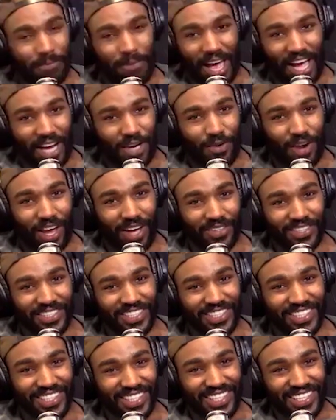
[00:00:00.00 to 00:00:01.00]
background.
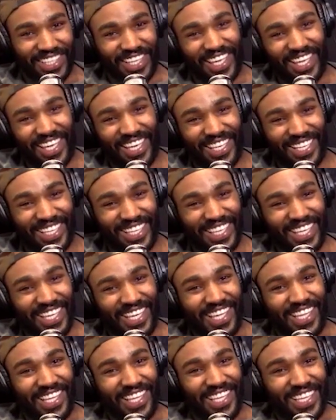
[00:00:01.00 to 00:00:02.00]
Yeah, tell me
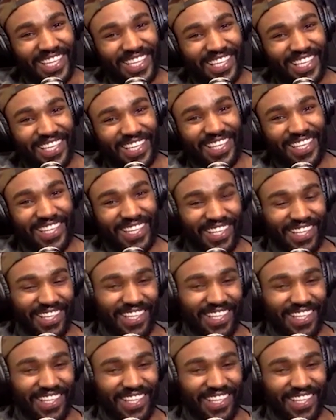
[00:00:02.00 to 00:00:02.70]
more. Your last